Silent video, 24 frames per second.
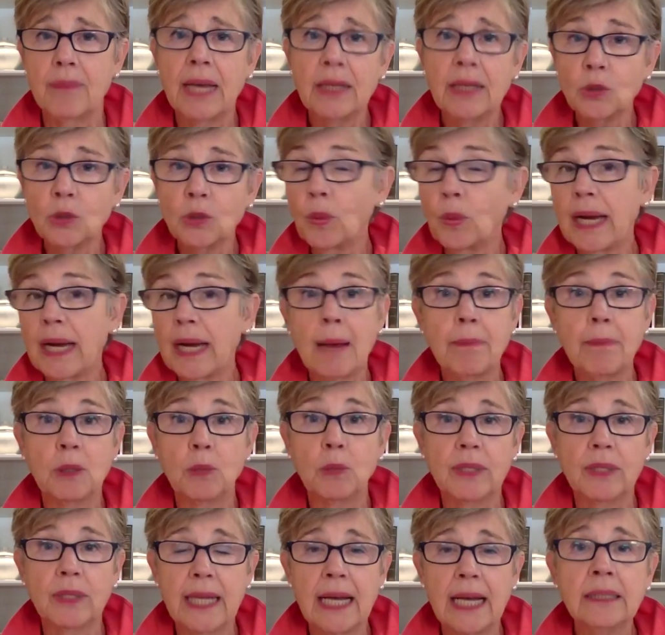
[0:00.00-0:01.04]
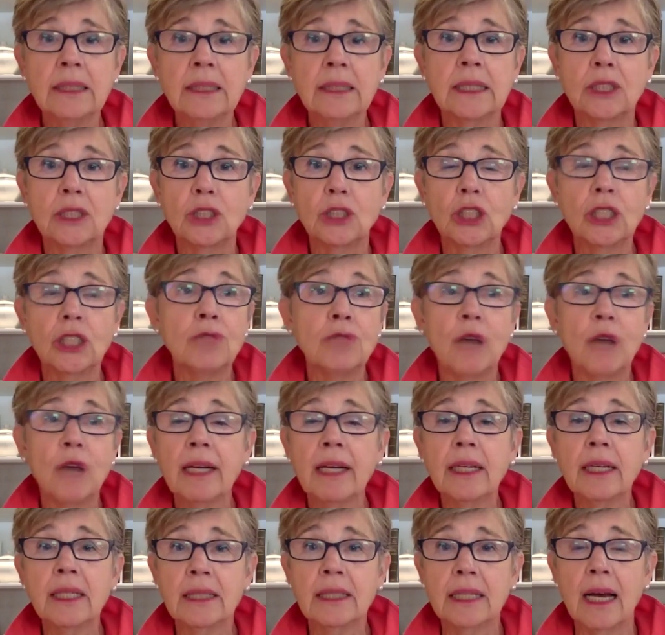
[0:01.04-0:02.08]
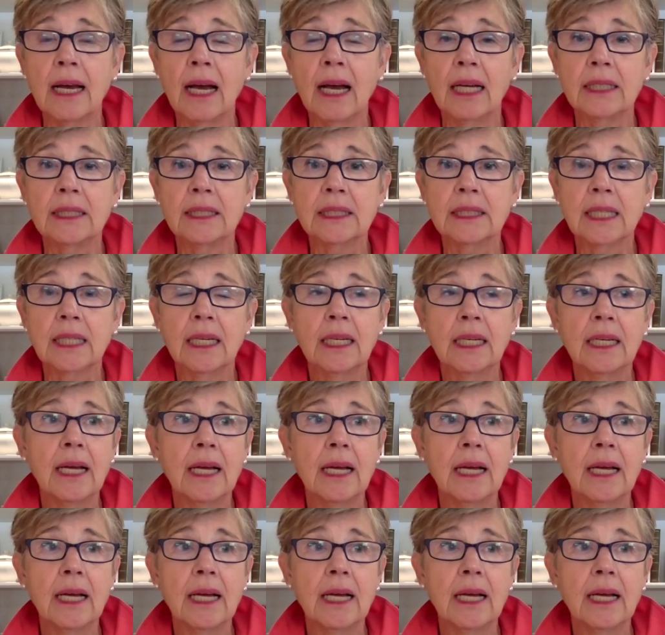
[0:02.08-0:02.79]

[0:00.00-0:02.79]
That's what happened with Nancy. She recognized